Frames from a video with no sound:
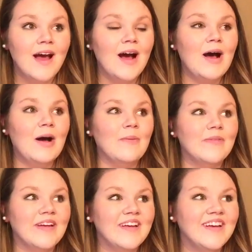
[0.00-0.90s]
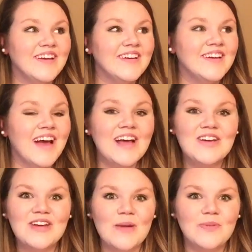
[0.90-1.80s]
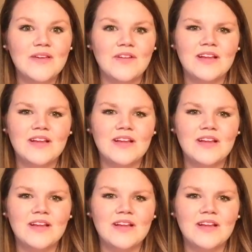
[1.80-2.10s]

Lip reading: I could not believe it.